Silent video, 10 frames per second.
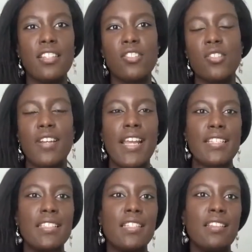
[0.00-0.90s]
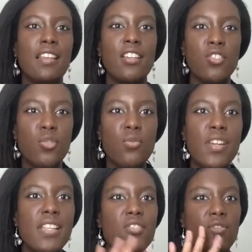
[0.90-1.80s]
things don't accidentally
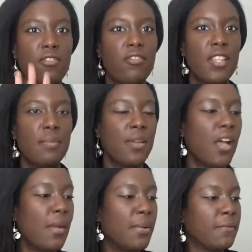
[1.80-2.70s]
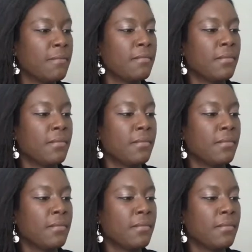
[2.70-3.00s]
untwist or flip up,